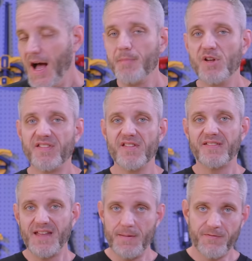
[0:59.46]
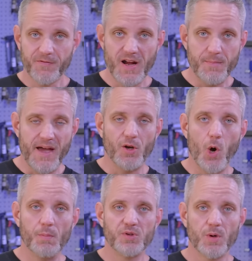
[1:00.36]
I'm using the same frame at
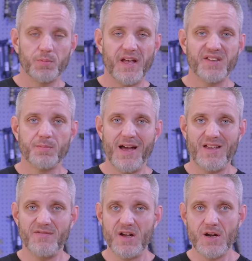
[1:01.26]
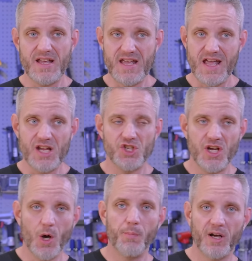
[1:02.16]
home to replace my very
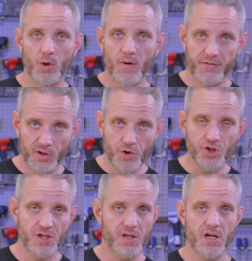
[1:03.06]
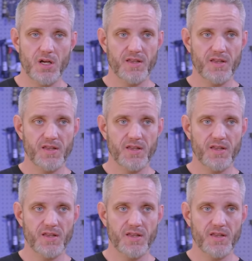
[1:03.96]
aging Obutto Revolution.